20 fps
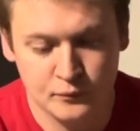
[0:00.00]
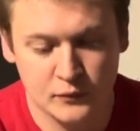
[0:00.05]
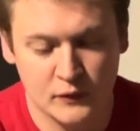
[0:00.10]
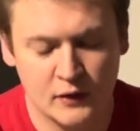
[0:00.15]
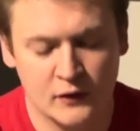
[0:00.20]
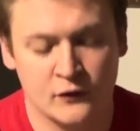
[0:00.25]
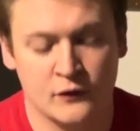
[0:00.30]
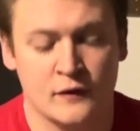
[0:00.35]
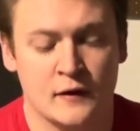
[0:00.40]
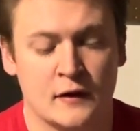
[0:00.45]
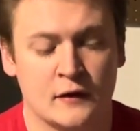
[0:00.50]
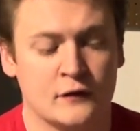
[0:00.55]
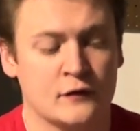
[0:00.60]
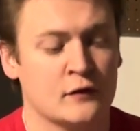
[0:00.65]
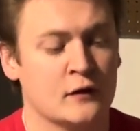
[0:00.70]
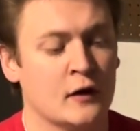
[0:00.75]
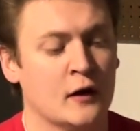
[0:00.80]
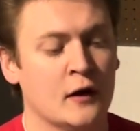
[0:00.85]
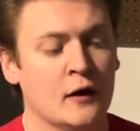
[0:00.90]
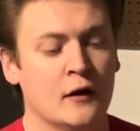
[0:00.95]
is
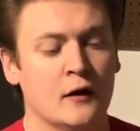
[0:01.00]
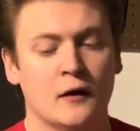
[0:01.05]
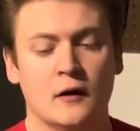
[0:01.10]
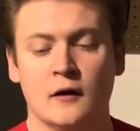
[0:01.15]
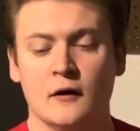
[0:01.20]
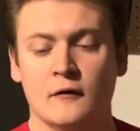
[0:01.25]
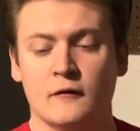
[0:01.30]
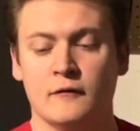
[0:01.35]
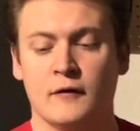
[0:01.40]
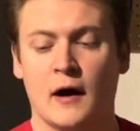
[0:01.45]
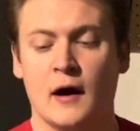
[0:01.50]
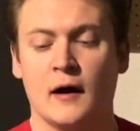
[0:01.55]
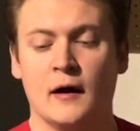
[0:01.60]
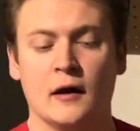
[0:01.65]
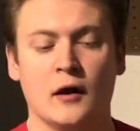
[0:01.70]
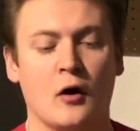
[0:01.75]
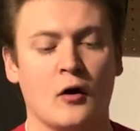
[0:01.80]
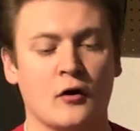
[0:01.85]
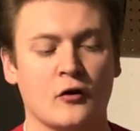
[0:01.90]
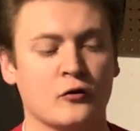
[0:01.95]
this very
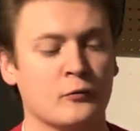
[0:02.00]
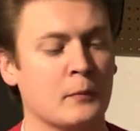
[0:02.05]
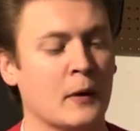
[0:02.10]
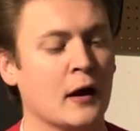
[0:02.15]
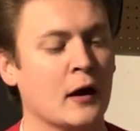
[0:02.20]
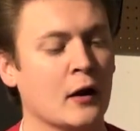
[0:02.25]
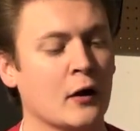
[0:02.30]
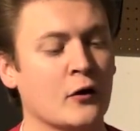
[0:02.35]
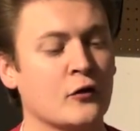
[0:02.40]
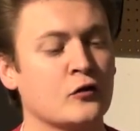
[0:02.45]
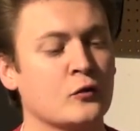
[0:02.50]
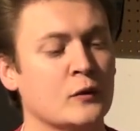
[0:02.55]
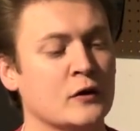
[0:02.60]
large bellows,